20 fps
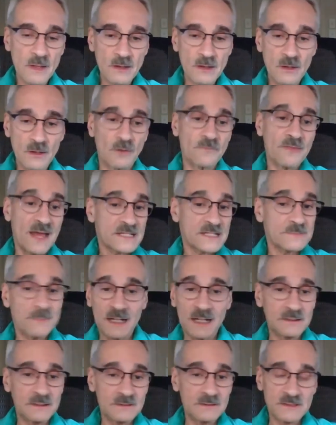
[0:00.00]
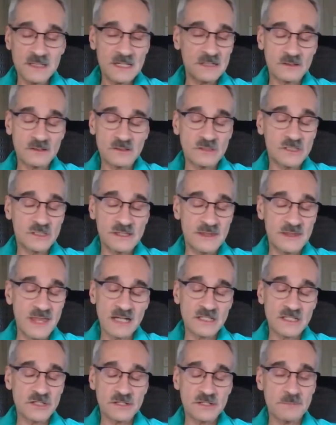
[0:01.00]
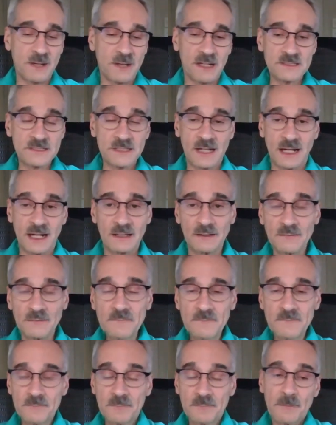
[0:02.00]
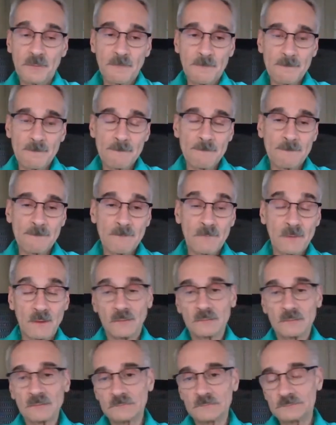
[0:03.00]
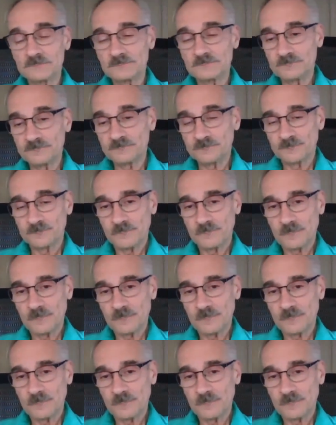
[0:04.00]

you know, that's my, that's just my style. Nice. How and what